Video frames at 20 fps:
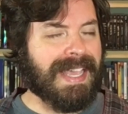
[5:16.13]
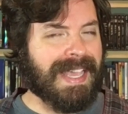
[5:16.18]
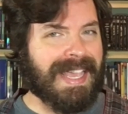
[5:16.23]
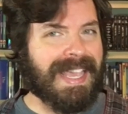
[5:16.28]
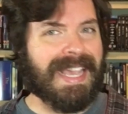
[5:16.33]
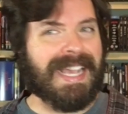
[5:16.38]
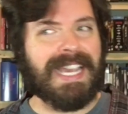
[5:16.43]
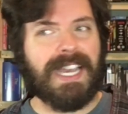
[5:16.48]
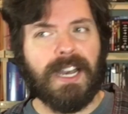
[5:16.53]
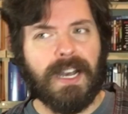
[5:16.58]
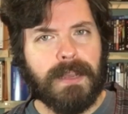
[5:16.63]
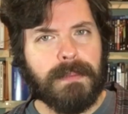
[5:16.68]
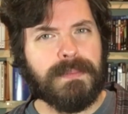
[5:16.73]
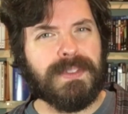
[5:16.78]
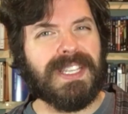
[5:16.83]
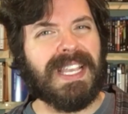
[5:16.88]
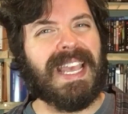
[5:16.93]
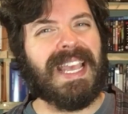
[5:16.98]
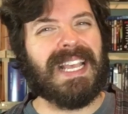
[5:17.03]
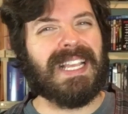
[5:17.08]
it
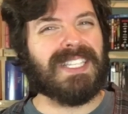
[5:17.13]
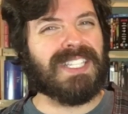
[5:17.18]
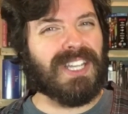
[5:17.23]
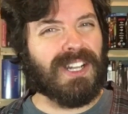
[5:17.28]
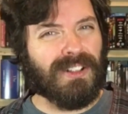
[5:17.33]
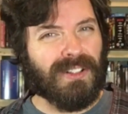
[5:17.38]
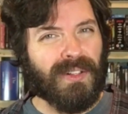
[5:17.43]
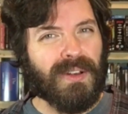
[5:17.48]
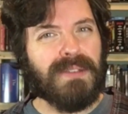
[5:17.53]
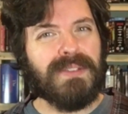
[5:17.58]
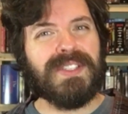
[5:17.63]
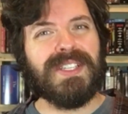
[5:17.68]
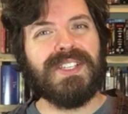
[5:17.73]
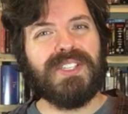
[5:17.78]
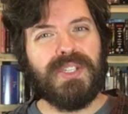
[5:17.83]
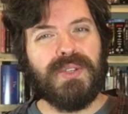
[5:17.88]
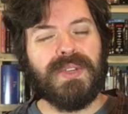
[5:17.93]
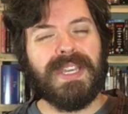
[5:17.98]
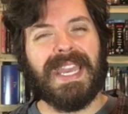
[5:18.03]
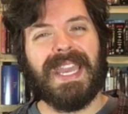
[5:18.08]
comes as close
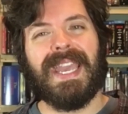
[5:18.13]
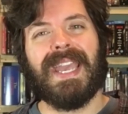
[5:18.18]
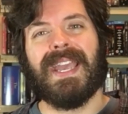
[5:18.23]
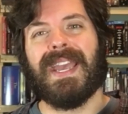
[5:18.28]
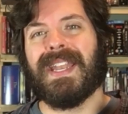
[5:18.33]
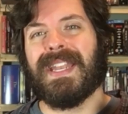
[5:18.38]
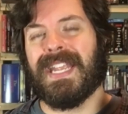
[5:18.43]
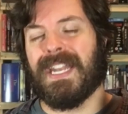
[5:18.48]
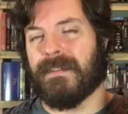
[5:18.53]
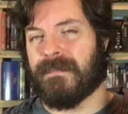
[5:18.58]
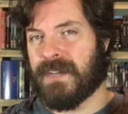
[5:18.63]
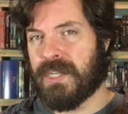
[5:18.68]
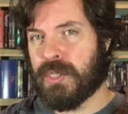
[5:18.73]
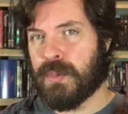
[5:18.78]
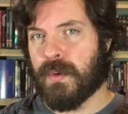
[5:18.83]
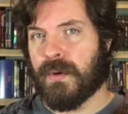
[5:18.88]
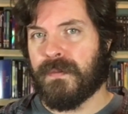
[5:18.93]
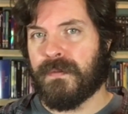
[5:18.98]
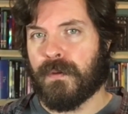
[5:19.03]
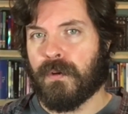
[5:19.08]
as you can in a
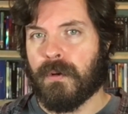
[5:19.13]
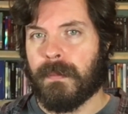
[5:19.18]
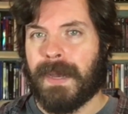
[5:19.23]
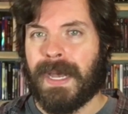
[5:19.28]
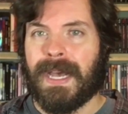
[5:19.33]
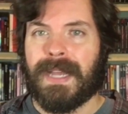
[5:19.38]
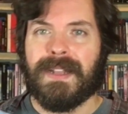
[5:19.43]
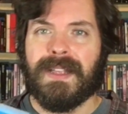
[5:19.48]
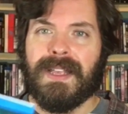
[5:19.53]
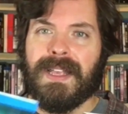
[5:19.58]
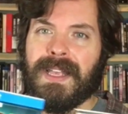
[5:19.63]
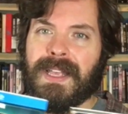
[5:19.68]
visual format